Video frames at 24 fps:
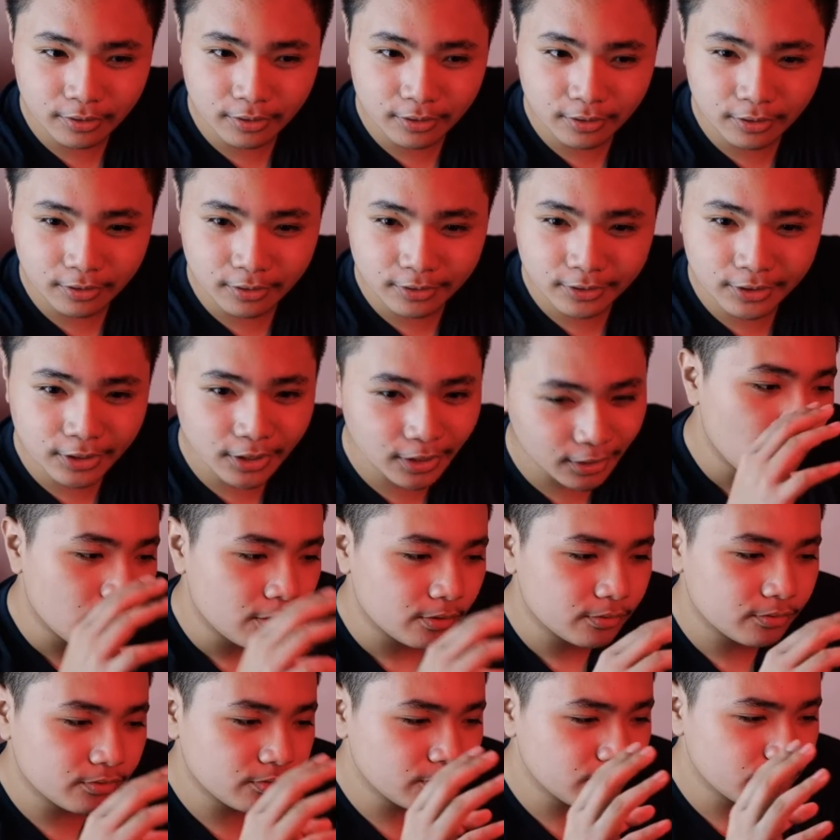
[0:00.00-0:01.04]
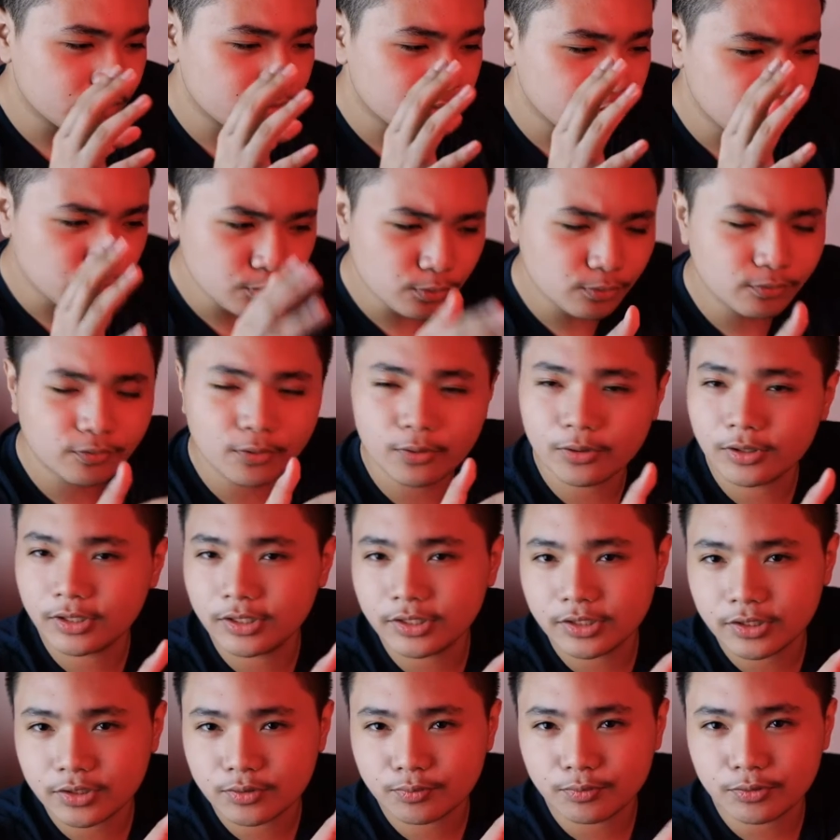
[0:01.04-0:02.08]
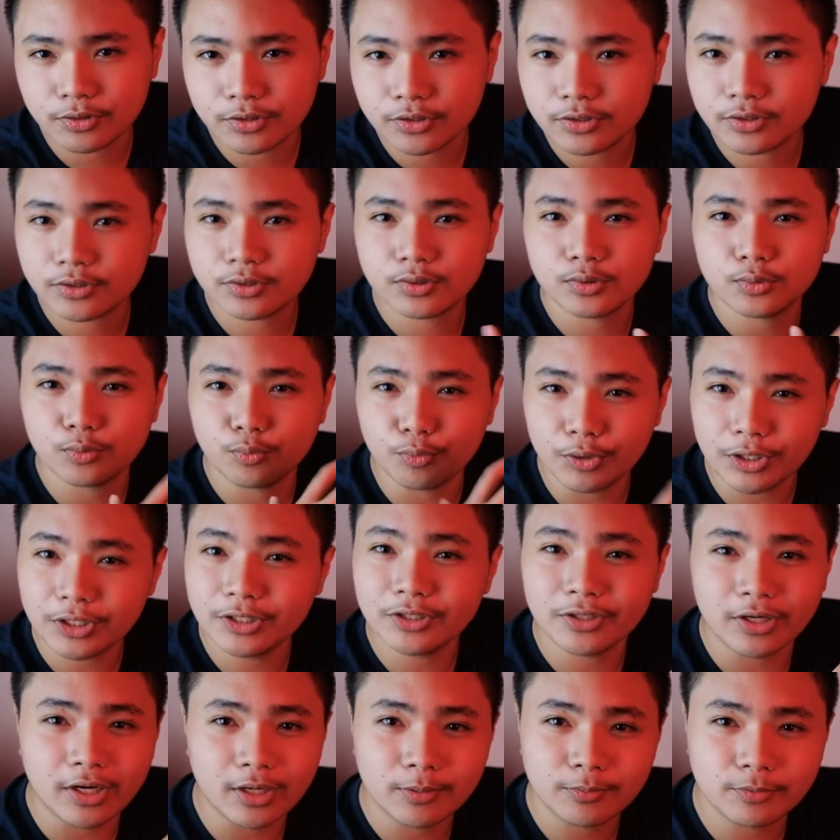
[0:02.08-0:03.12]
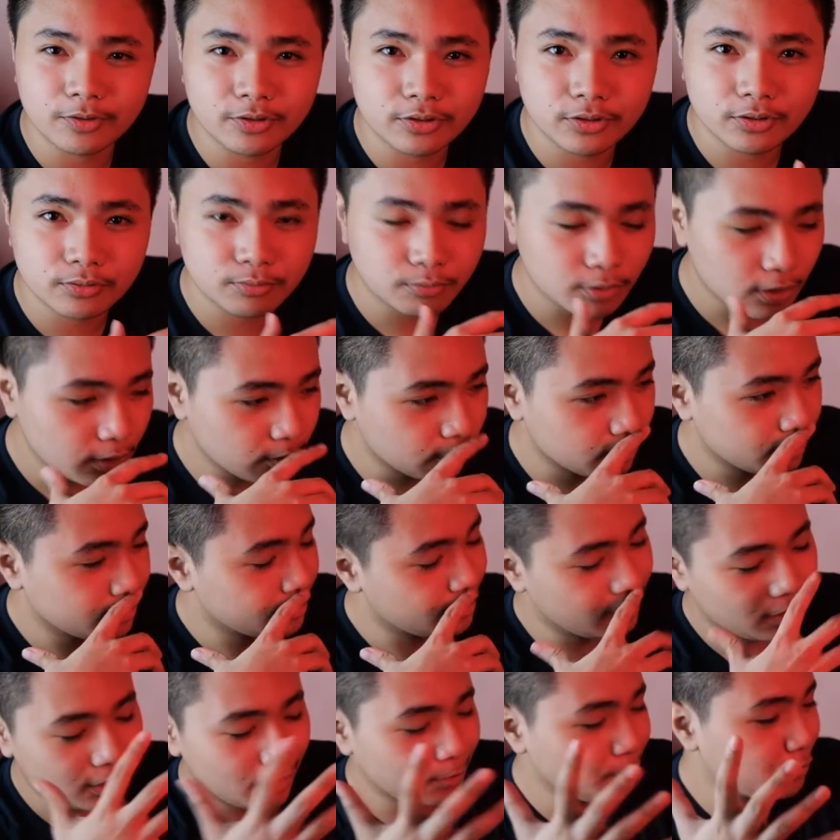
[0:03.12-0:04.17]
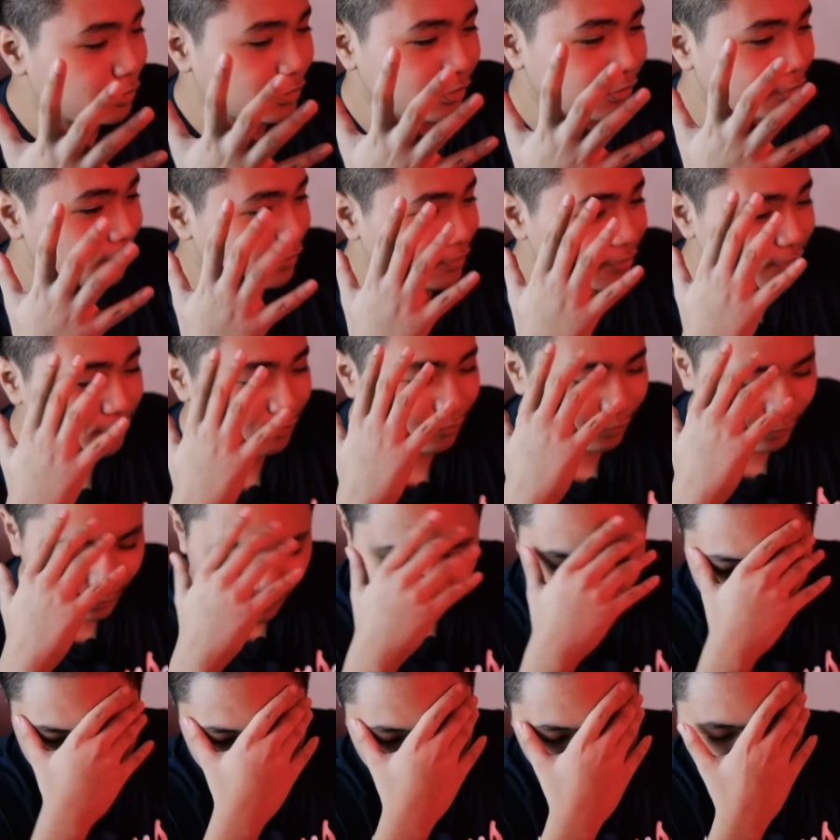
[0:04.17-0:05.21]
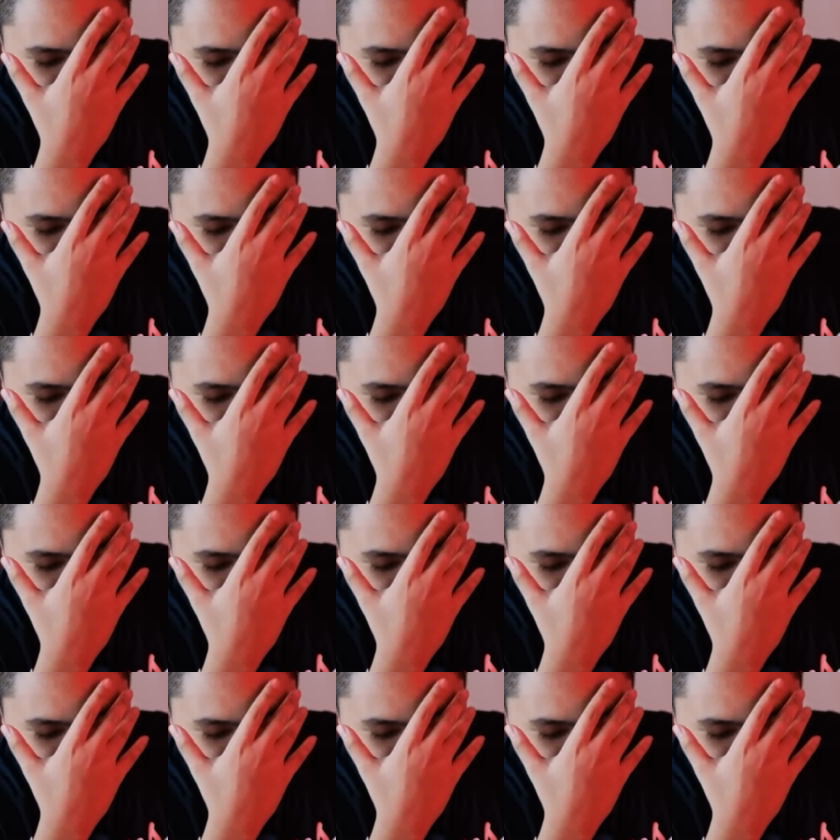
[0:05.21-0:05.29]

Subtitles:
their new vocalist, which is Will Ramos. Wow, I mean his voice is